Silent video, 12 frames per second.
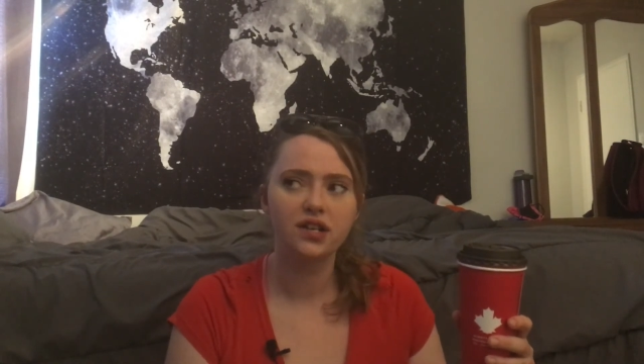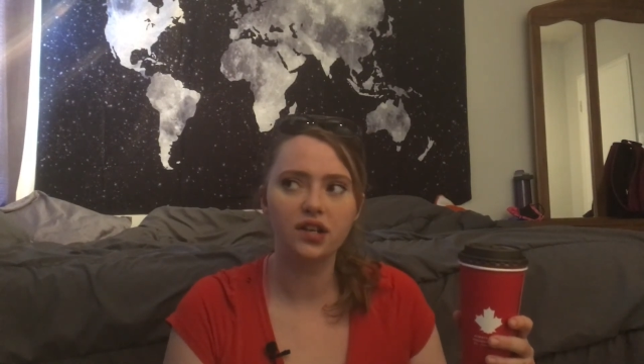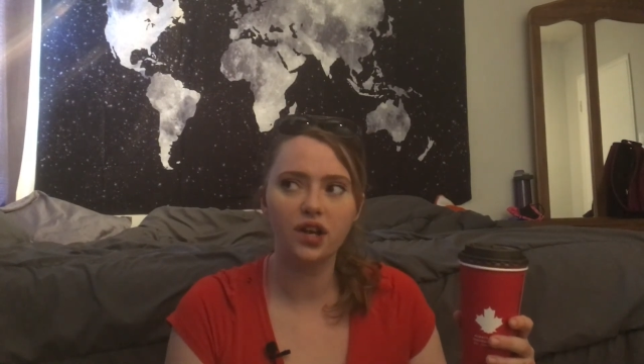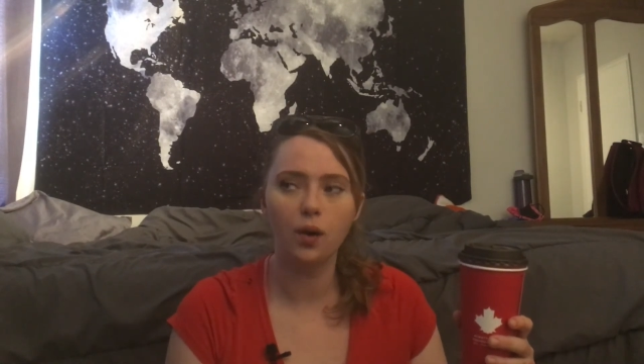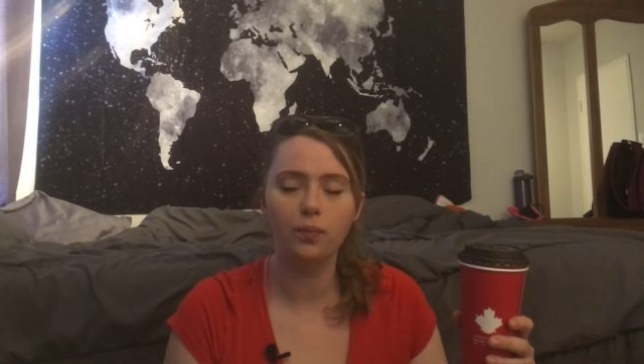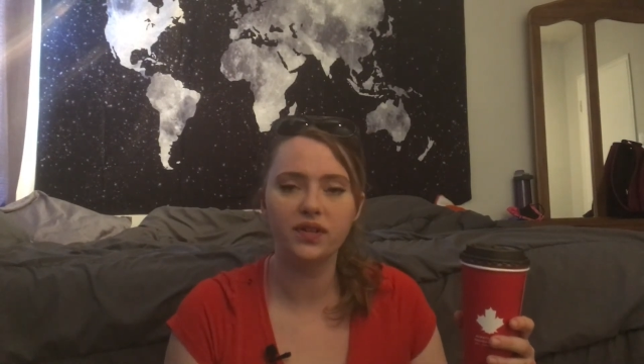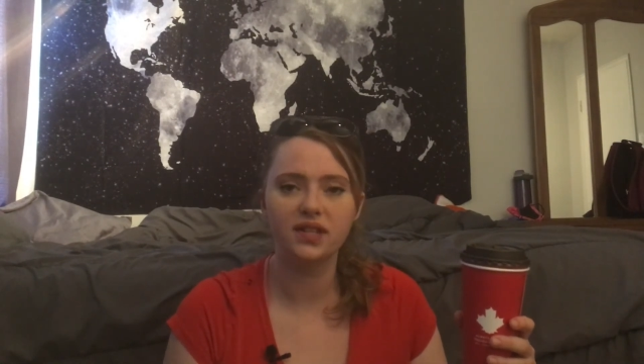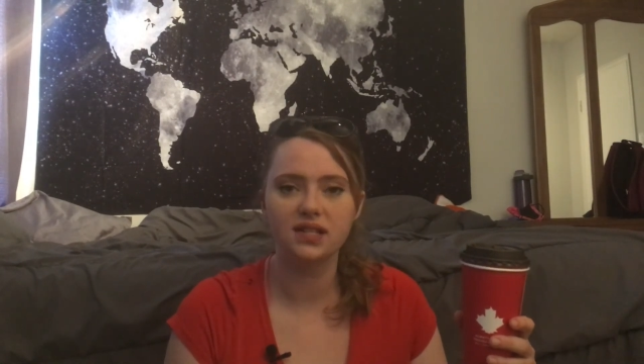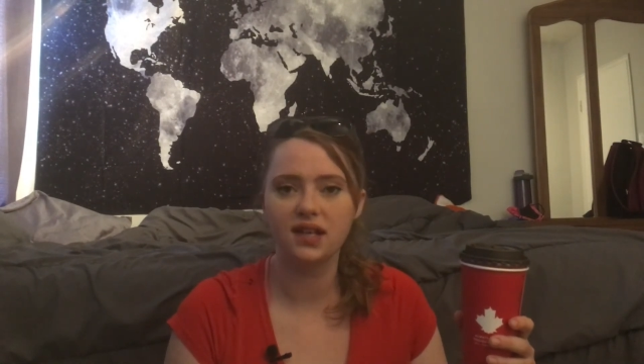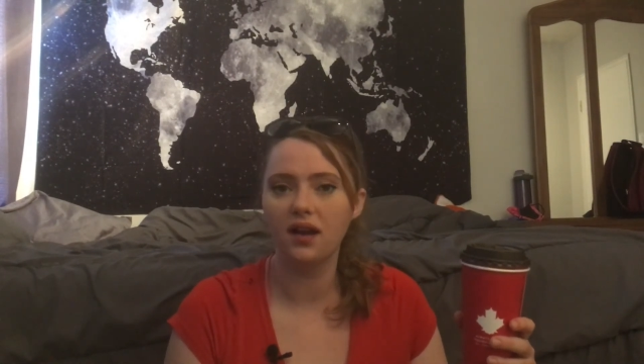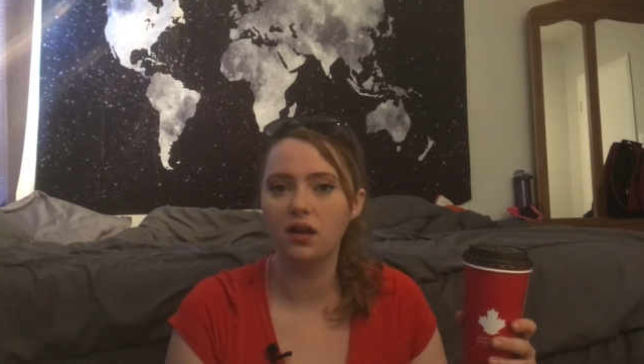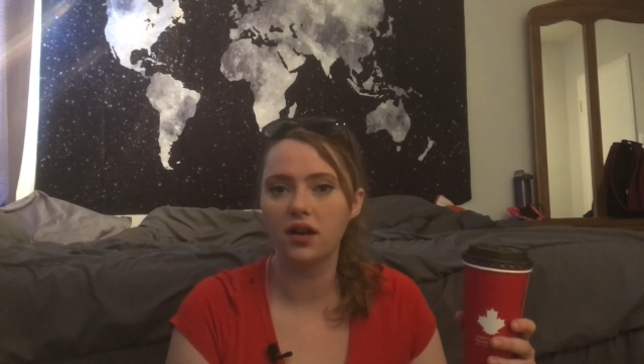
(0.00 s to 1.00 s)
to cope with
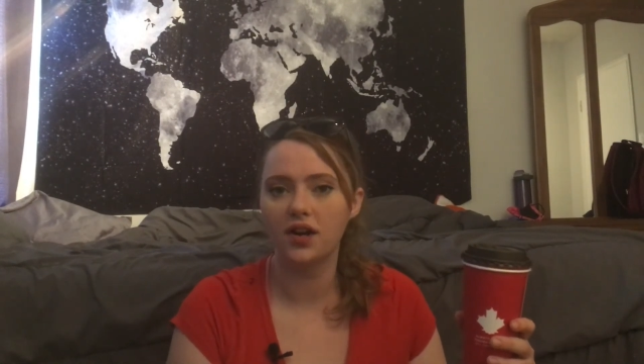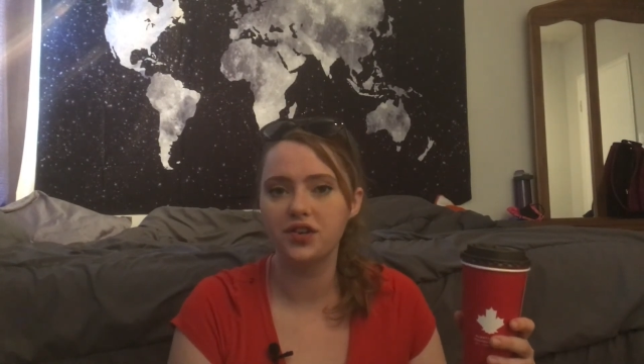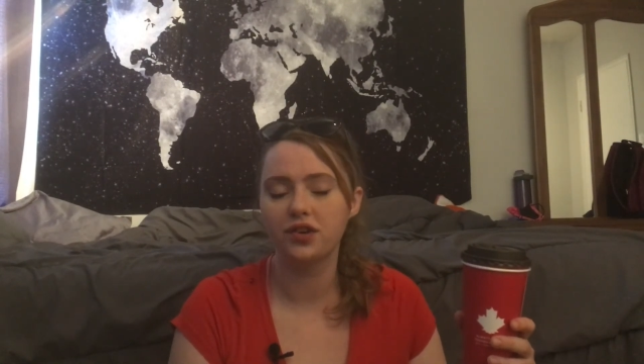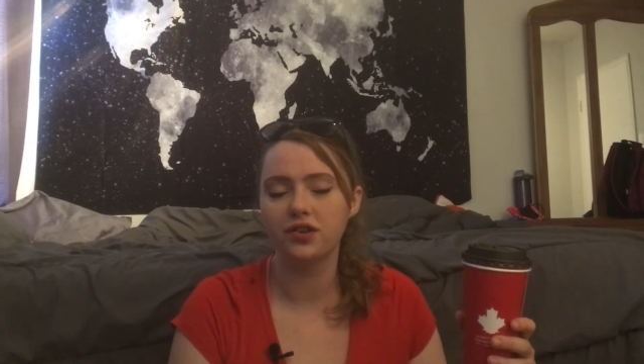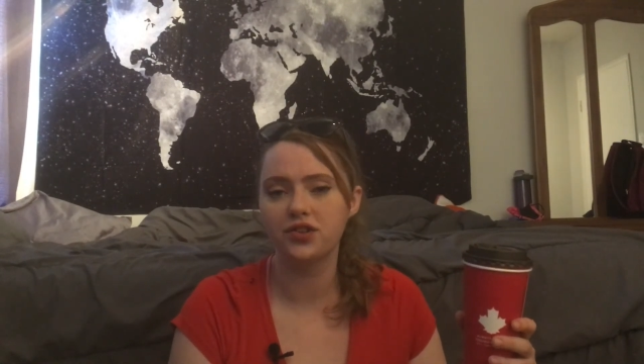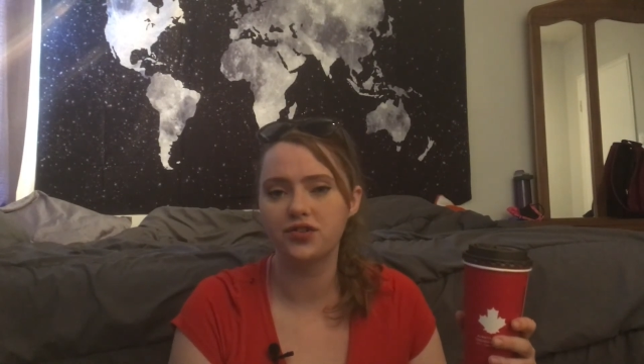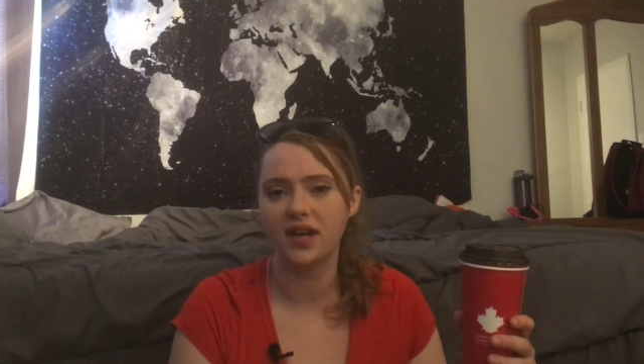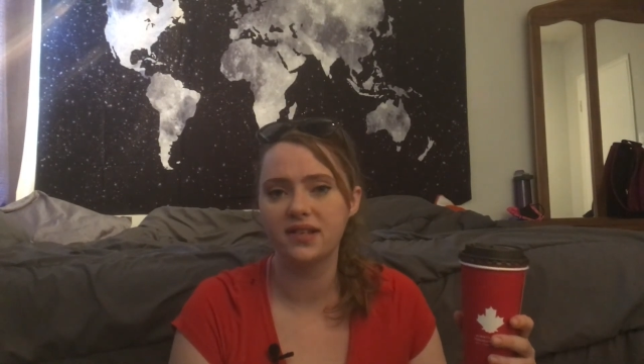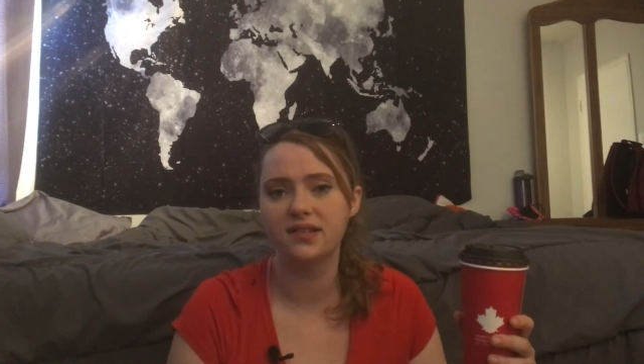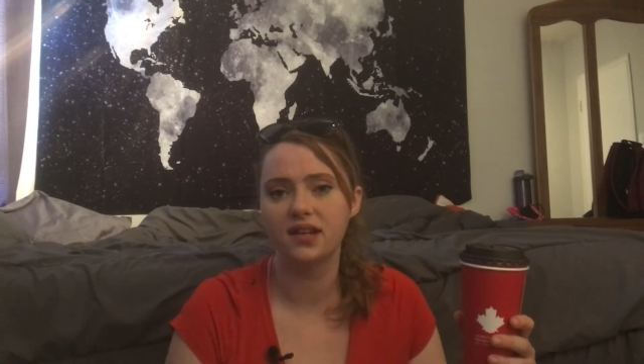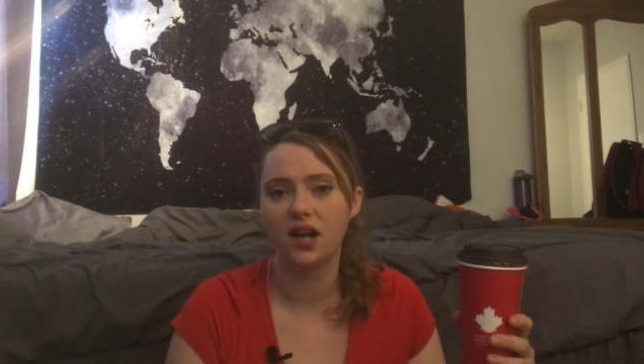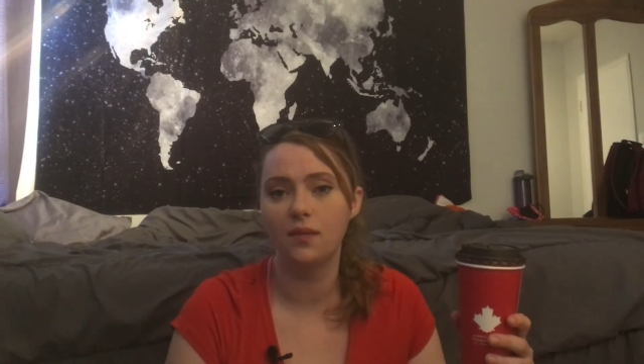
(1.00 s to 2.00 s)
the psychological
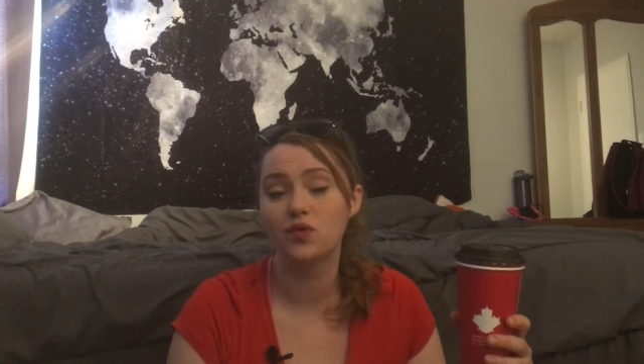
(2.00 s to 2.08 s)
stress that